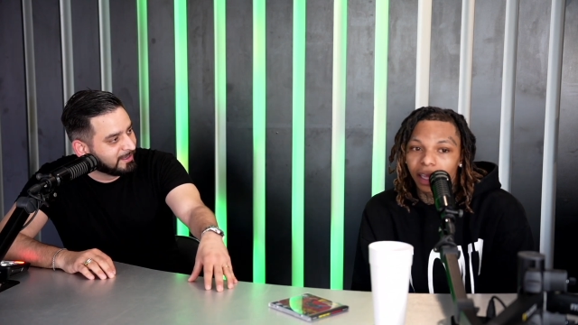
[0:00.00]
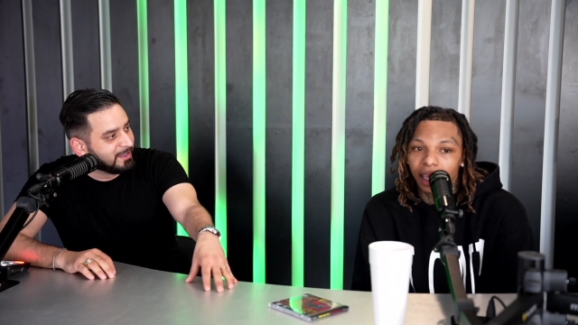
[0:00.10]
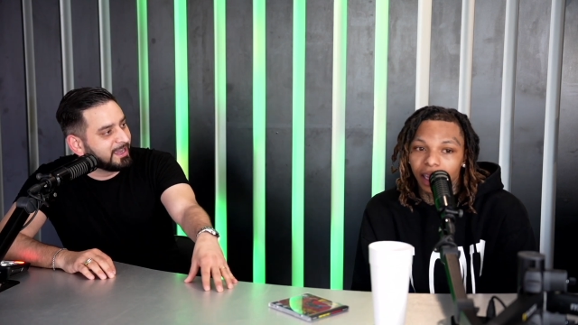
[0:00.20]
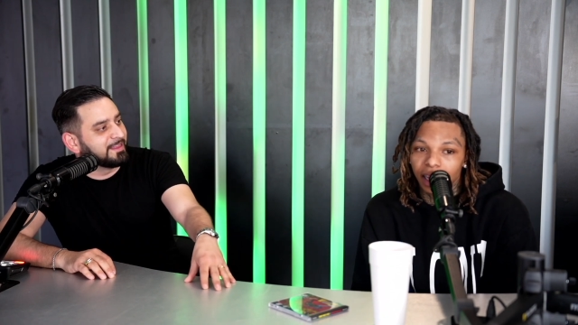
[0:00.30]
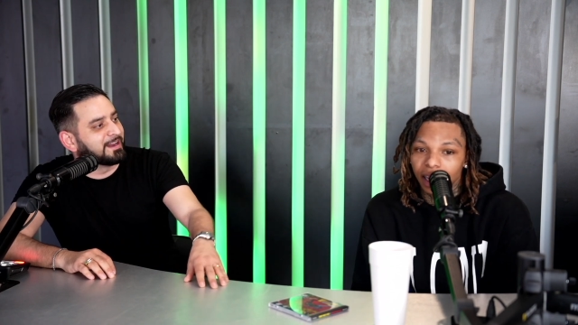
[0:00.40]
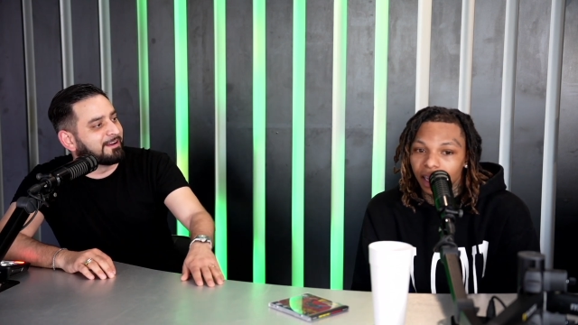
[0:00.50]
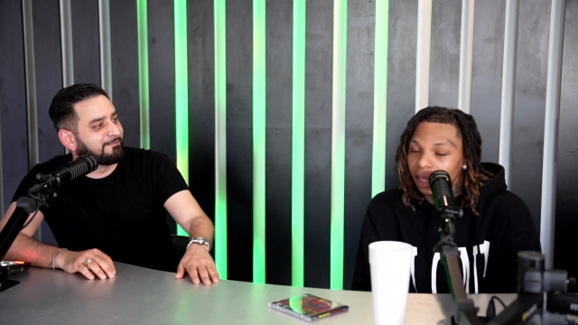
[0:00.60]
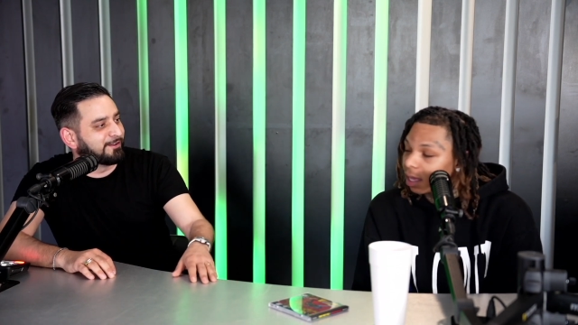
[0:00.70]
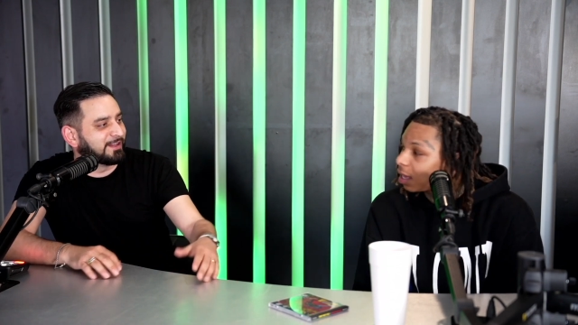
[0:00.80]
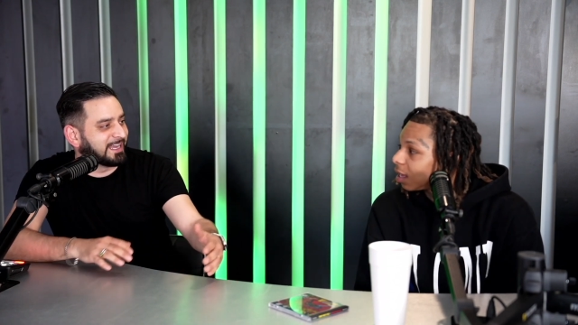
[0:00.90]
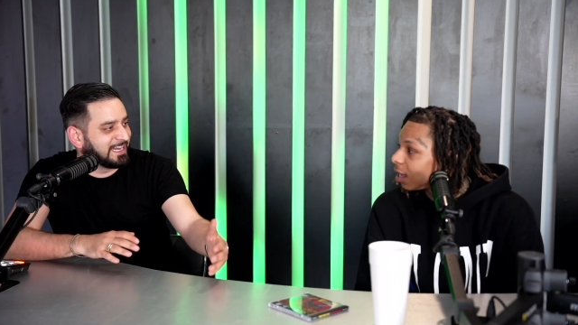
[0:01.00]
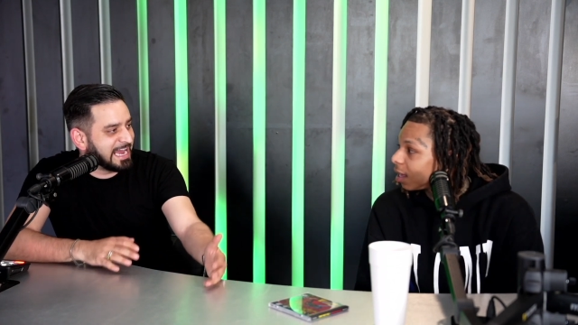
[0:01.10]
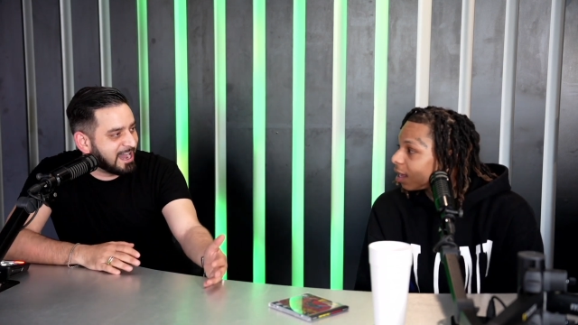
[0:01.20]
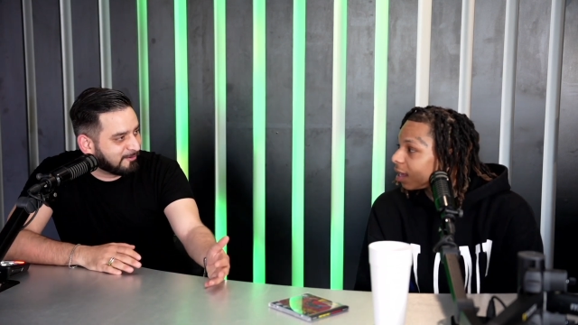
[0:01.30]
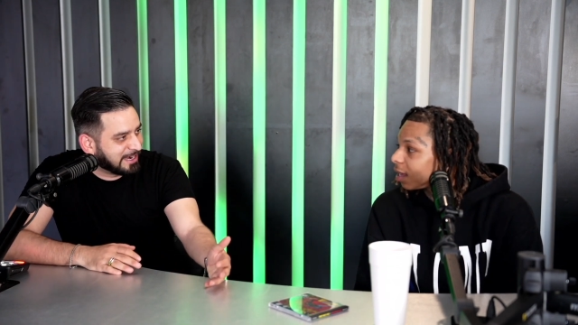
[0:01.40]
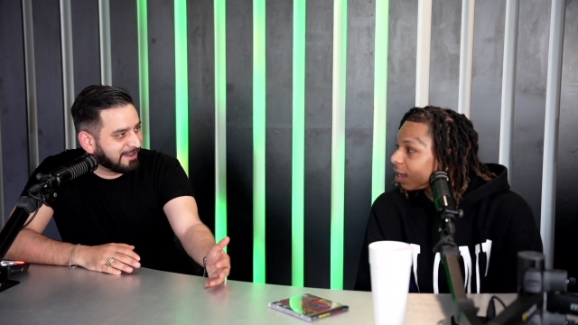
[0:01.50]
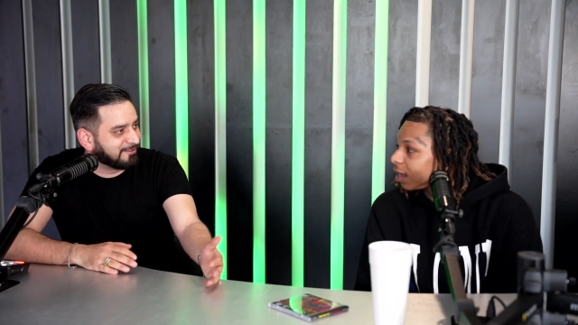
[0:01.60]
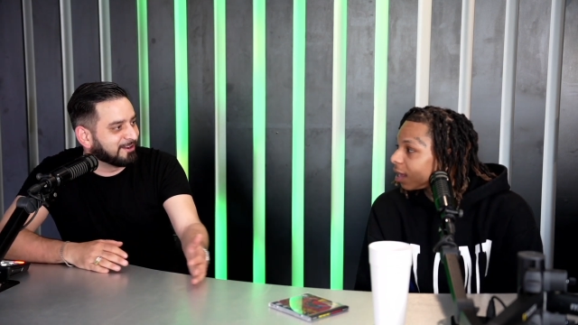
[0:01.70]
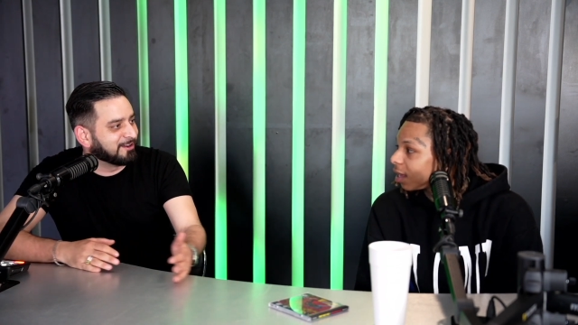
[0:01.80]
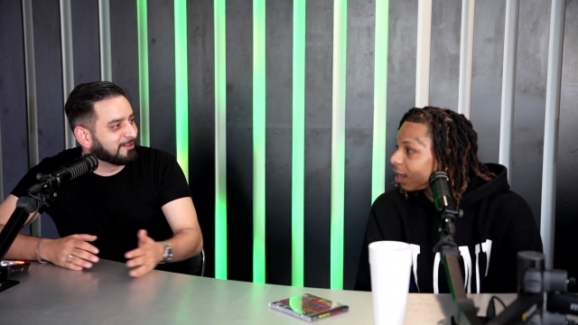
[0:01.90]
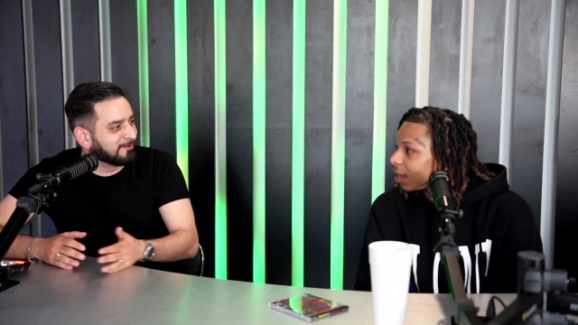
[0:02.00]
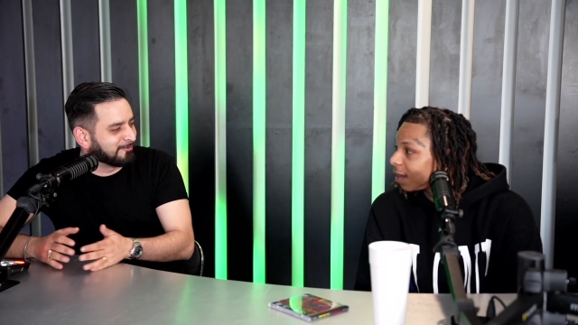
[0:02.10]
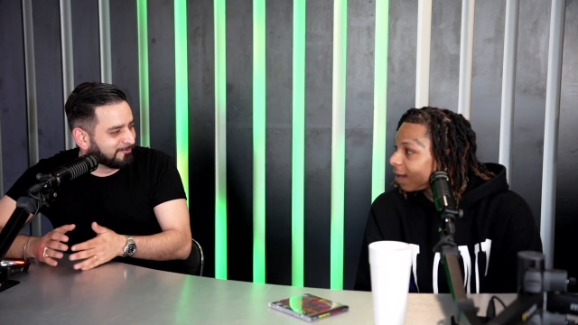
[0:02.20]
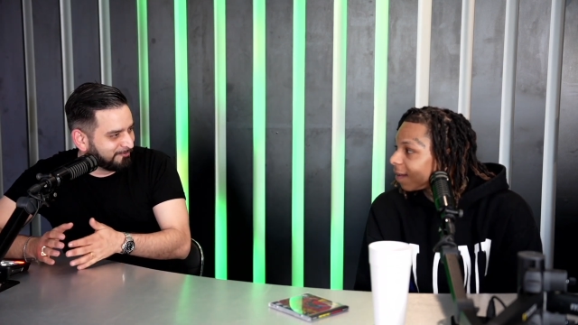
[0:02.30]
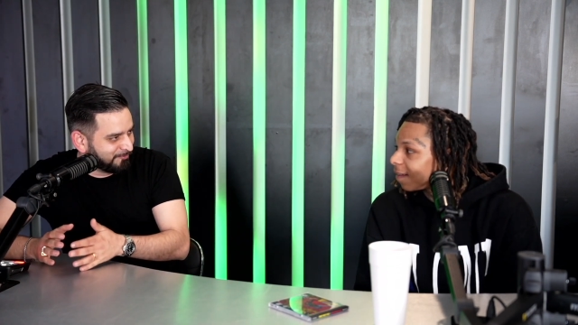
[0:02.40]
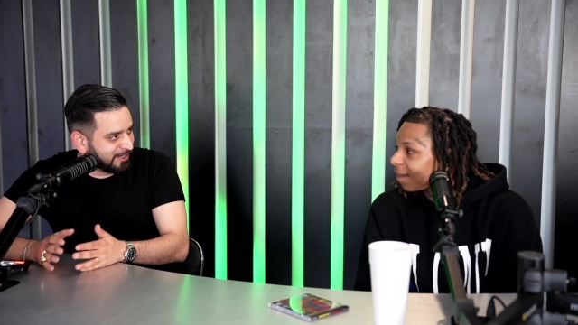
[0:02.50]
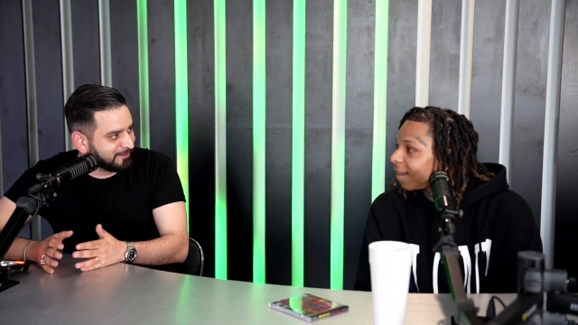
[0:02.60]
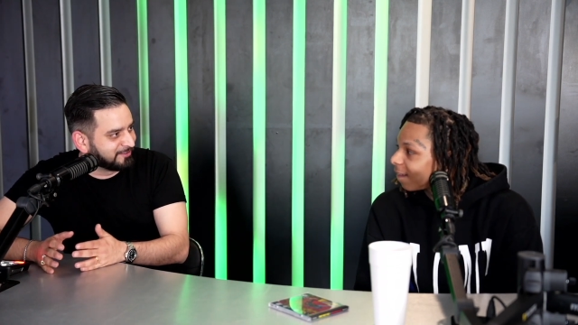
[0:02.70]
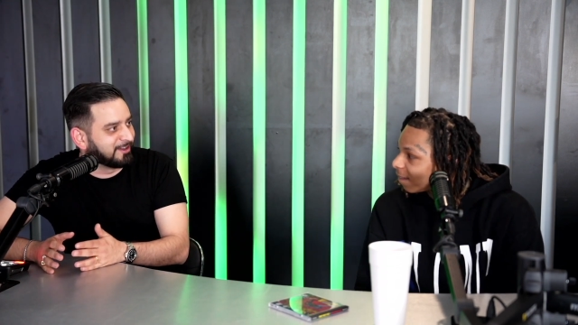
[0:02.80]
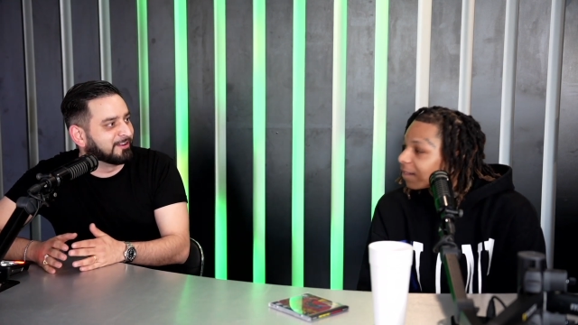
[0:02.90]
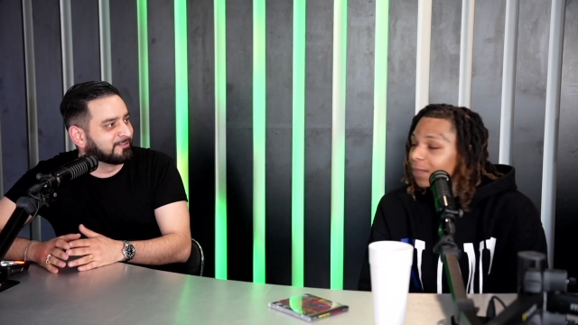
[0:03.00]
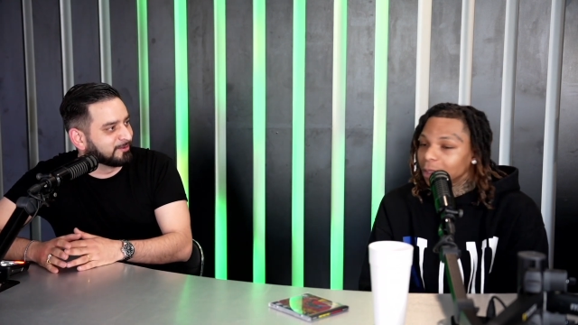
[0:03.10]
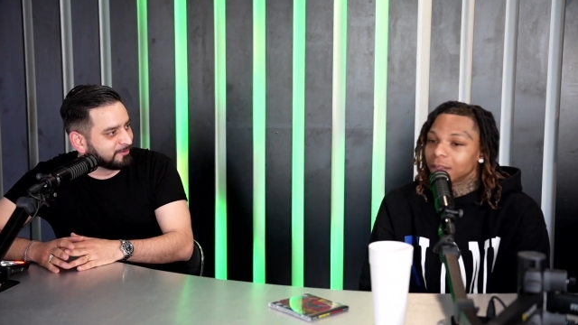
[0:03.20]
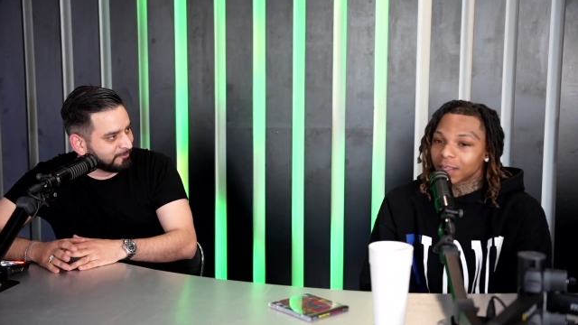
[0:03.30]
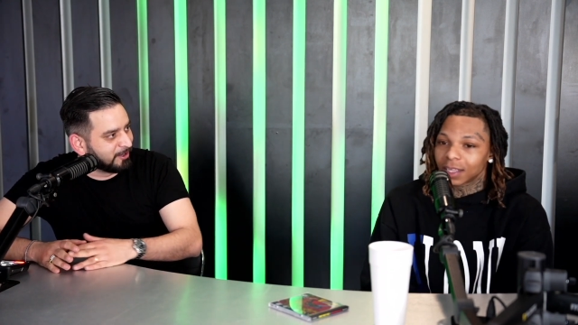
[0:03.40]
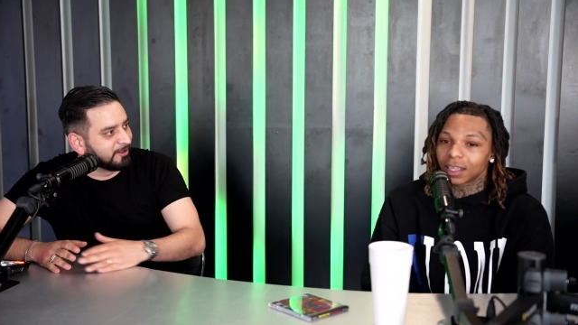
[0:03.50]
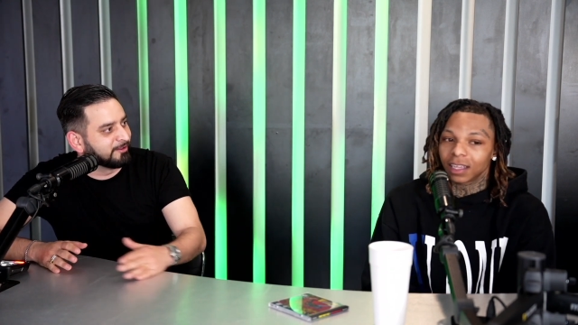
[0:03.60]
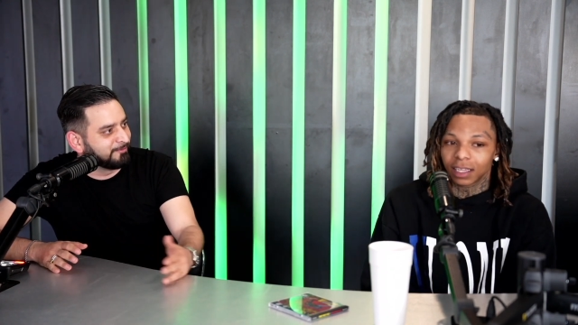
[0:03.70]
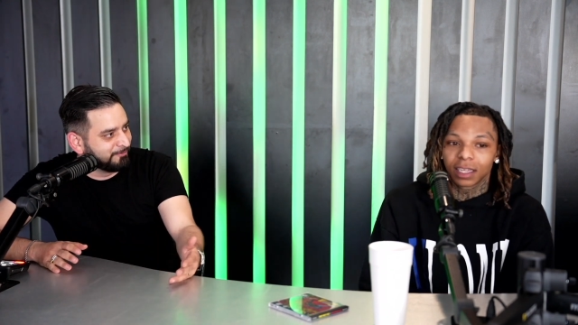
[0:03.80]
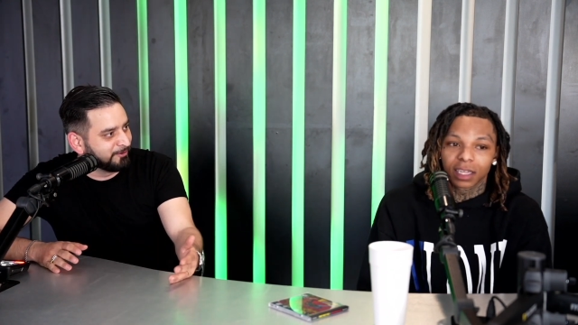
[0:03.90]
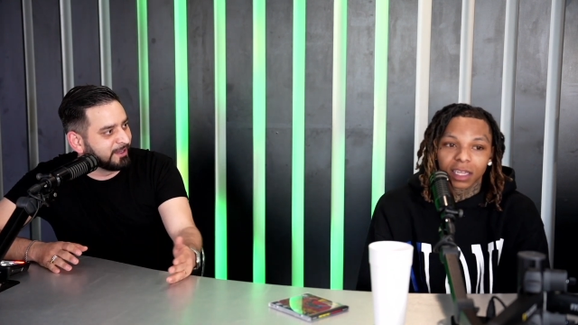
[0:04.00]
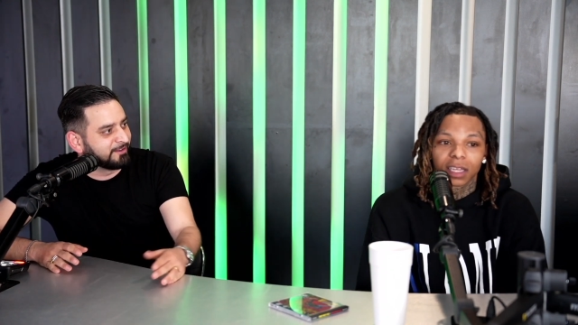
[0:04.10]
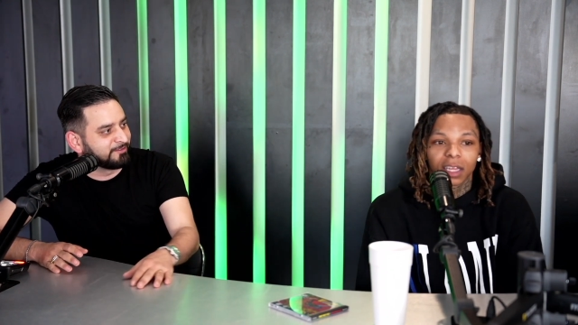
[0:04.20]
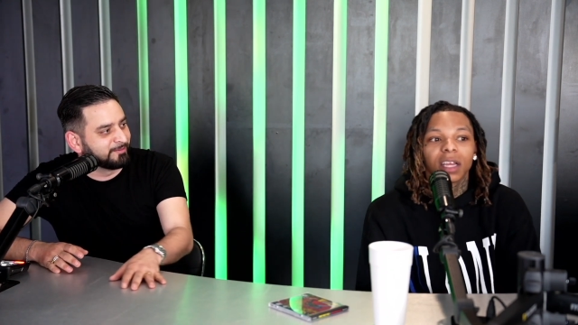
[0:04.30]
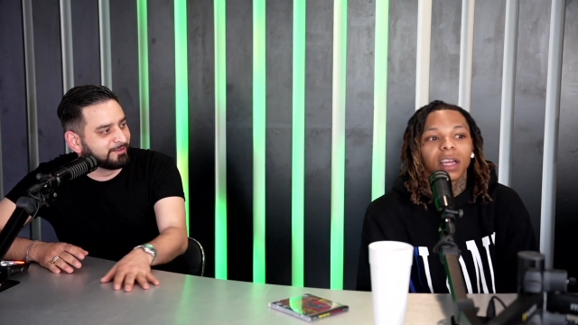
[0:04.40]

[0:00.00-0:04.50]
Speaker 1: Yeah. And then I feel like now we're having another renaissance mm-hmm. all of you guys from